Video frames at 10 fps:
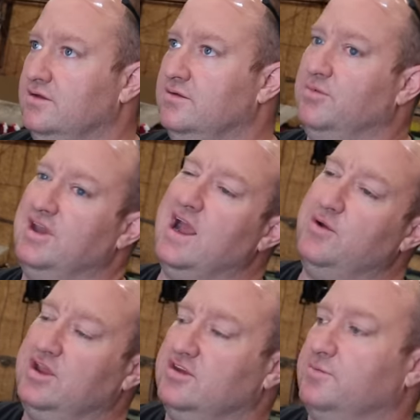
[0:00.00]
Okay. But now
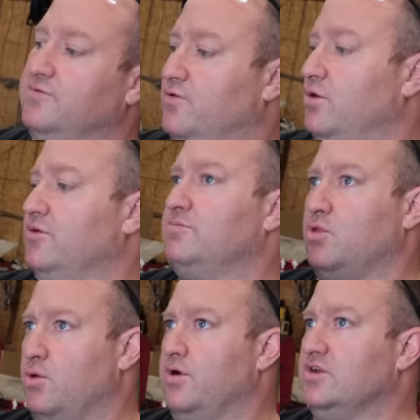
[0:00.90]
when you get to performance
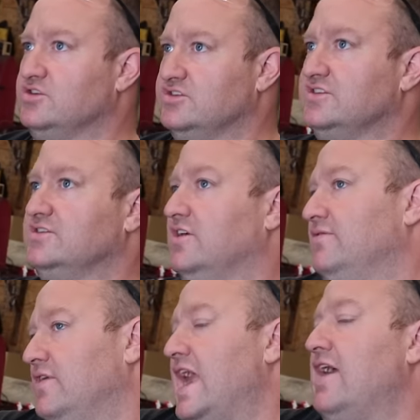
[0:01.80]
blower engines and stuff,
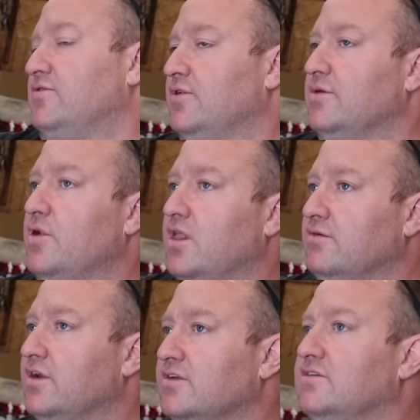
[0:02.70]
you have to run the moly
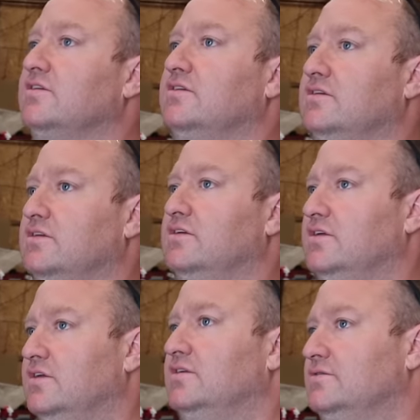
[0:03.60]
rings.
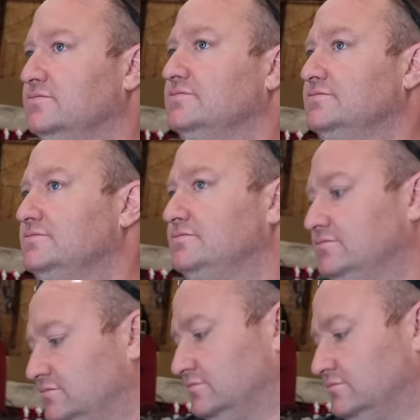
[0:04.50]
Okay. And the moly